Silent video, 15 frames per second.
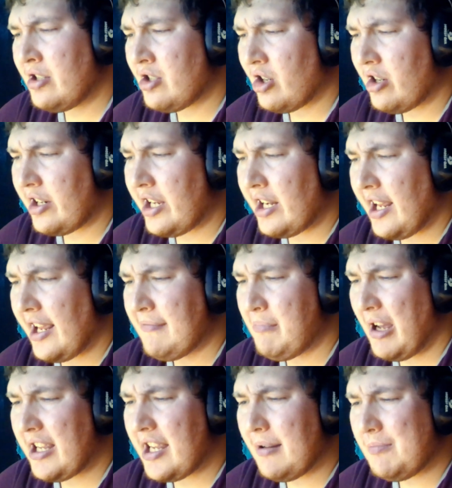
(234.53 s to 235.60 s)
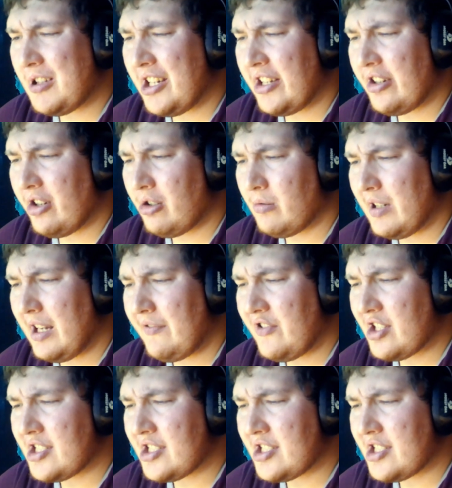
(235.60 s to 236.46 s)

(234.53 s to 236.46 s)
Target, and Becky Blood arrived